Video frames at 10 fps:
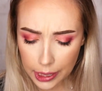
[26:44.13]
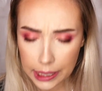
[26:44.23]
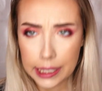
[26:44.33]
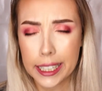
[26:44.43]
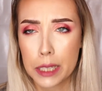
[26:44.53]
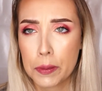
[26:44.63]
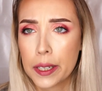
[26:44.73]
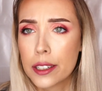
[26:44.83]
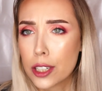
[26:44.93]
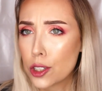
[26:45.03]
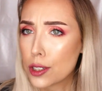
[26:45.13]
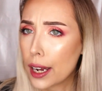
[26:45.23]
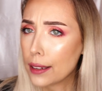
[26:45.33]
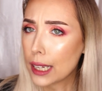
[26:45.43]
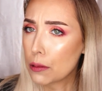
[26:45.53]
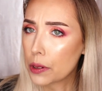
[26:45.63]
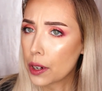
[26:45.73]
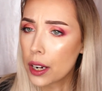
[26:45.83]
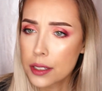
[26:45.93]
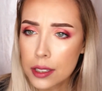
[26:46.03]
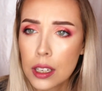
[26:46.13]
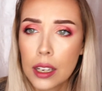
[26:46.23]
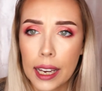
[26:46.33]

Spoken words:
and the experience I just had, they were not.